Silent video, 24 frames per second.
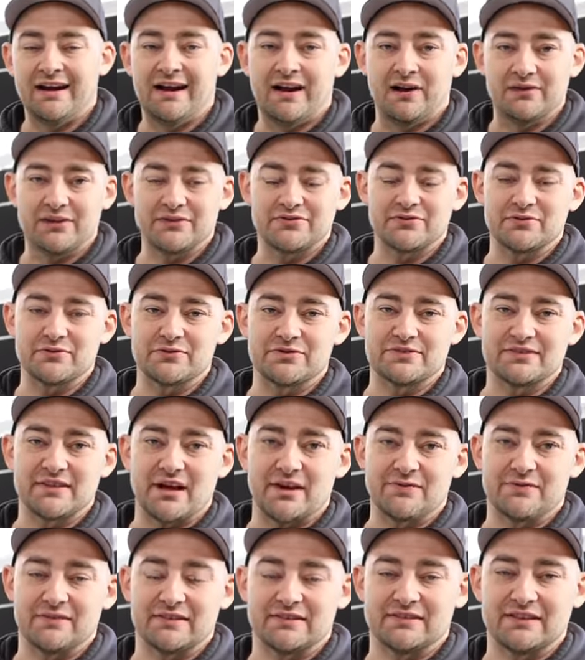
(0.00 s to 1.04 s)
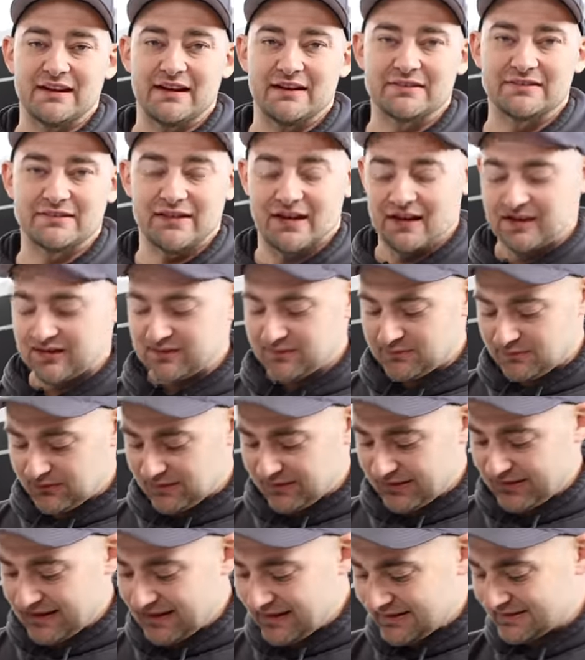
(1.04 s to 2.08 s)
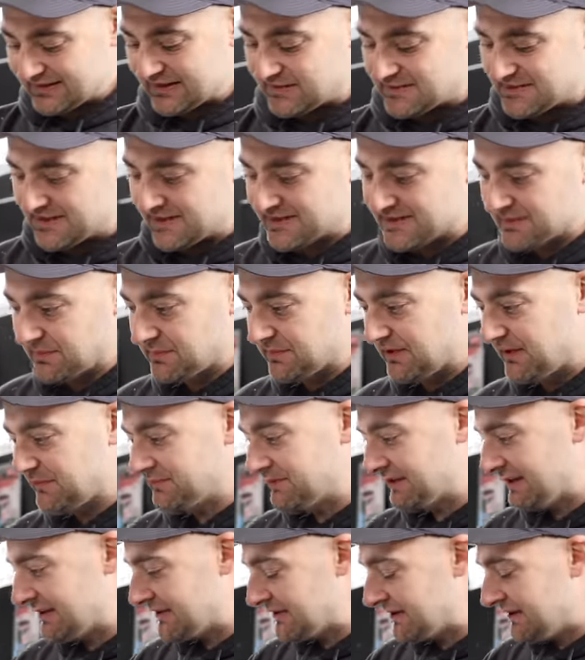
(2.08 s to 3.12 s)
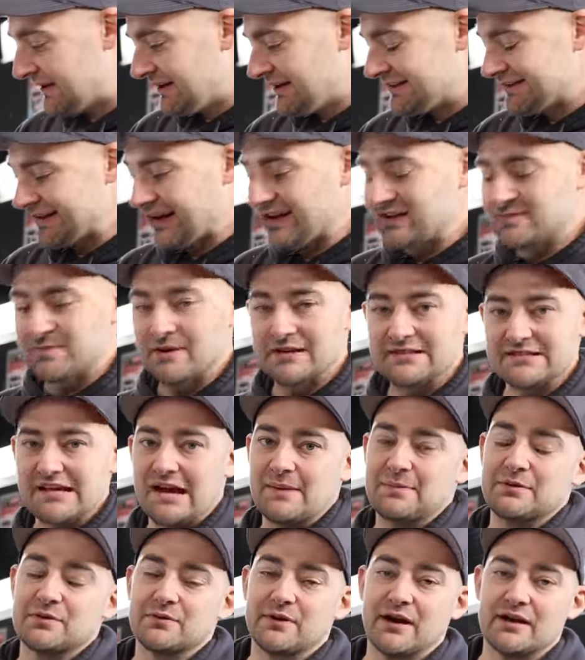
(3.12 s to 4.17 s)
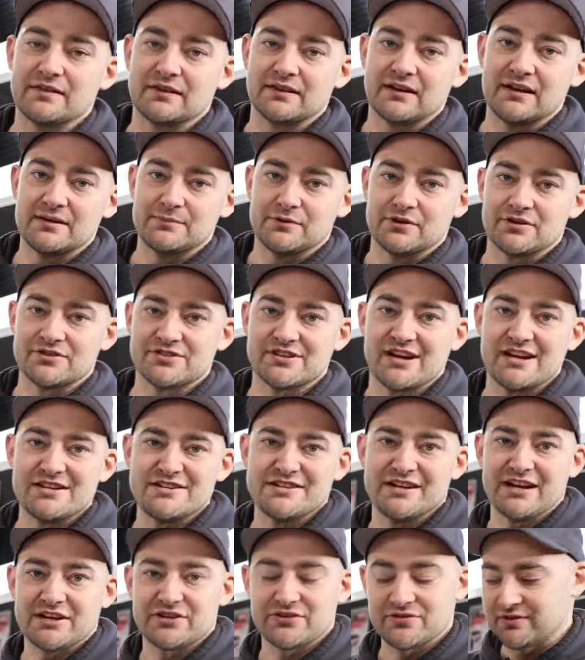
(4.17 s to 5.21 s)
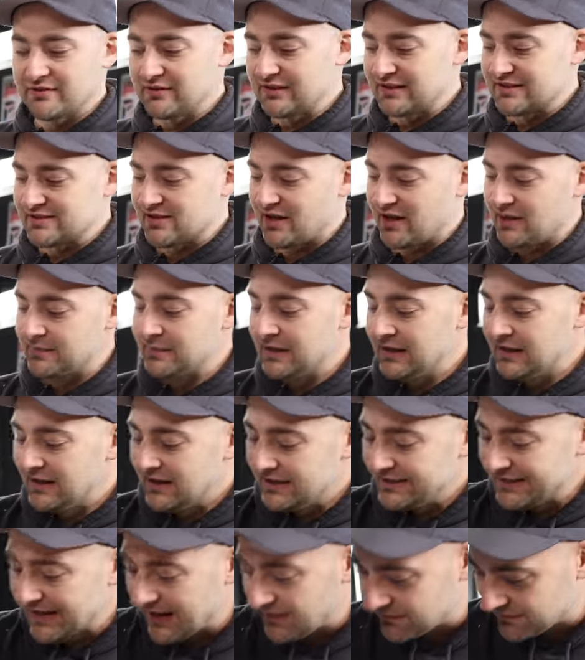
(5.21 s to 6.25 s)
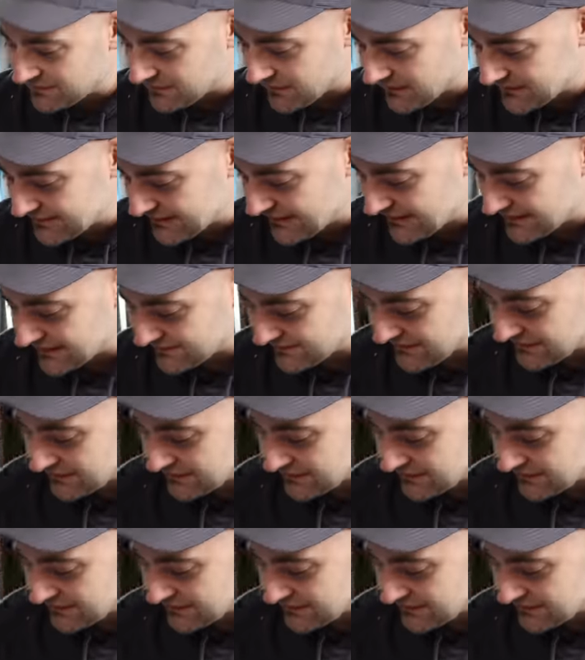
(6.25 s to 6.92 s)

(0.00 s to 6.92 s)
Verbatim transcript: Our electrical stuff is now done. We've got our air temp sensor plugged in. Dave's been tapping away at the keyboard, changing our triggering type. Now we find out if